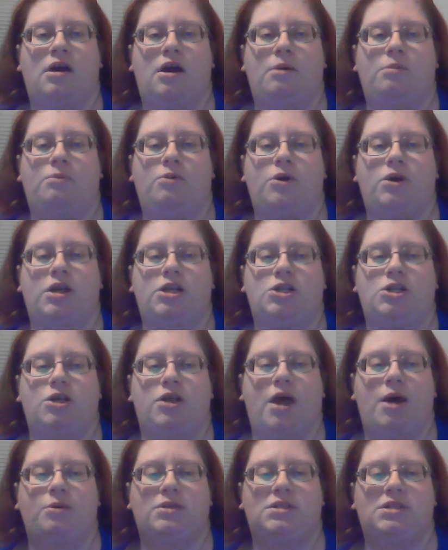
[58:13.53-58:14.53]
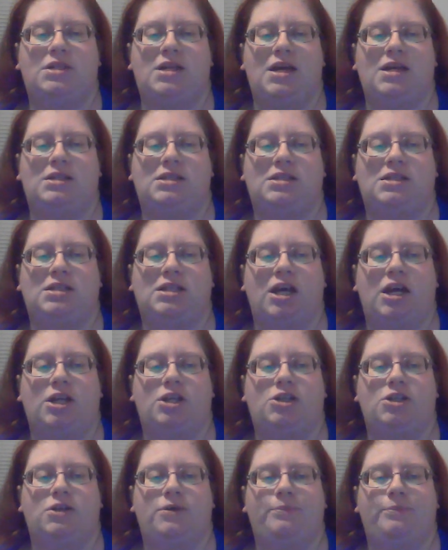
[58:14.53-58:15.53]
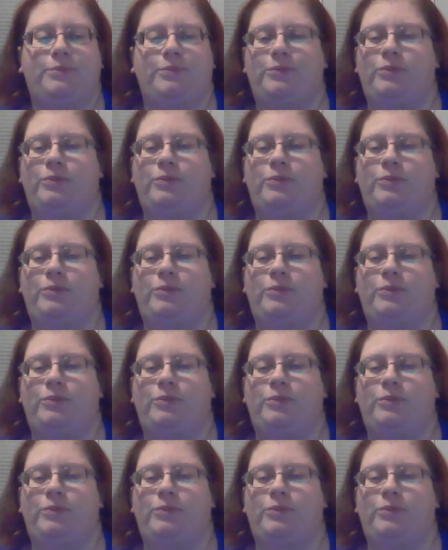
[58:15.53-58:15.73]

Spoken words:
I'm pretty sure that was 10th stitch.